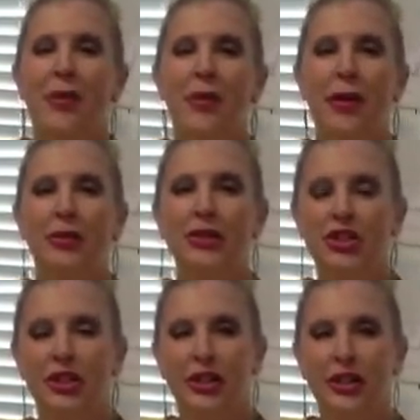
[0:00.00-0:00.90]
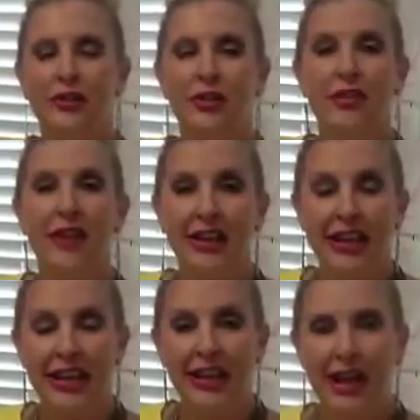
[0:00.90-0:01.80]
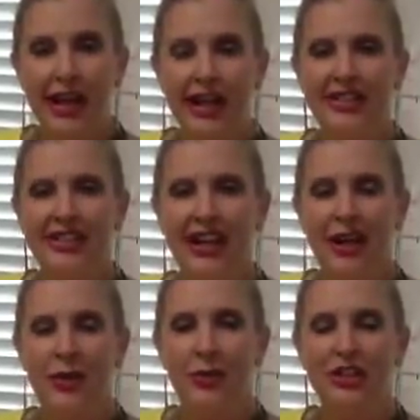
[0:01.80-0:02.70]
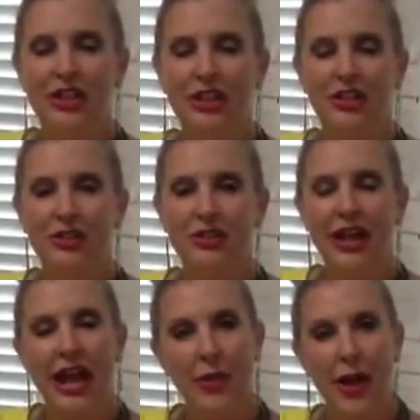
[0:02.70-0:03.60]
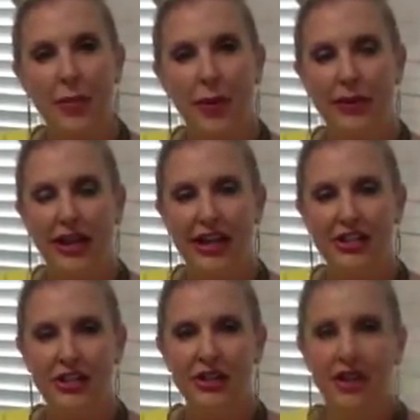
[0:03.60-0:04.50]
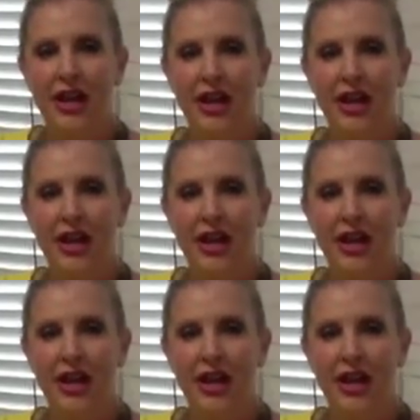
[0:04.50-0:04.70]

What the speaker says: publisher for Vowell, and which includes AY Publication